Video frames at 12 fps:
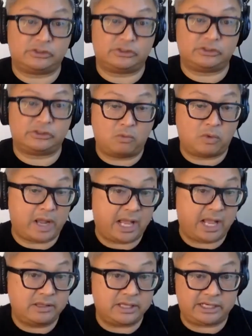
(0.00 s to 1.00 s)
behaving in a
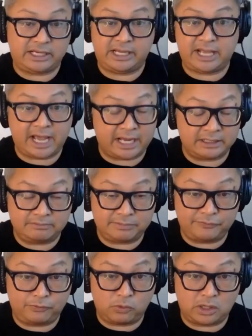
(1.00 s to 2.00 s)
way that he
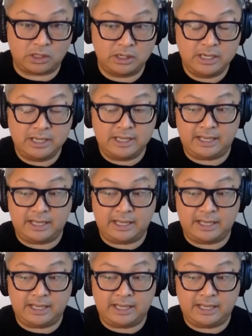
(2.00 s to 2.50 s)
hadn't before.